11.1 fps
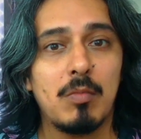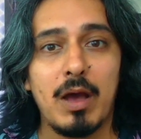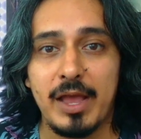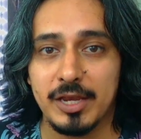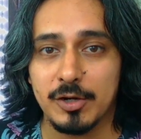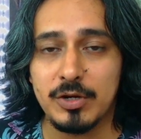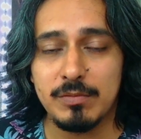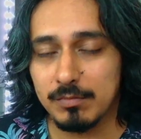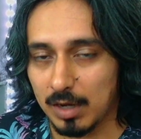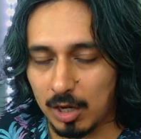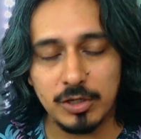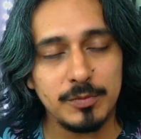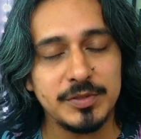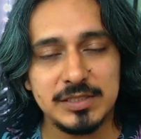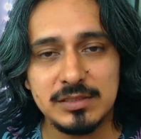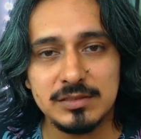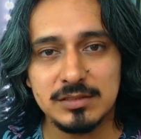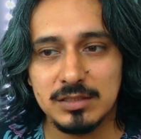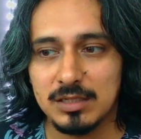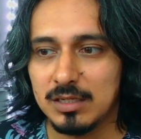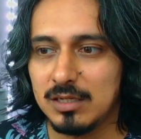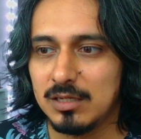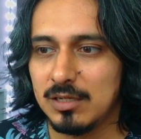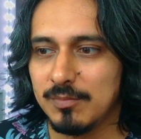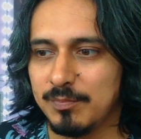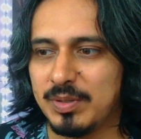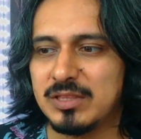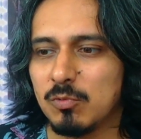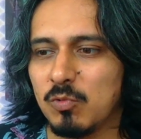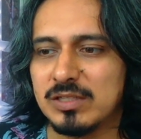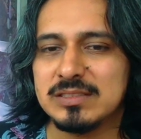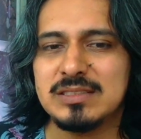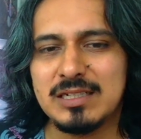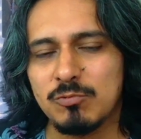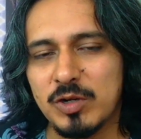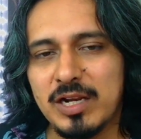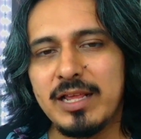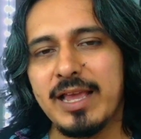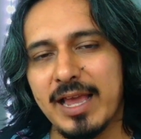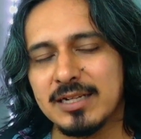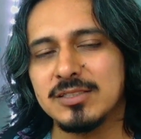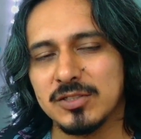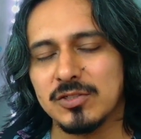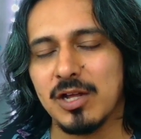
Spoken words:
I agree, 100%. But the ones that really enter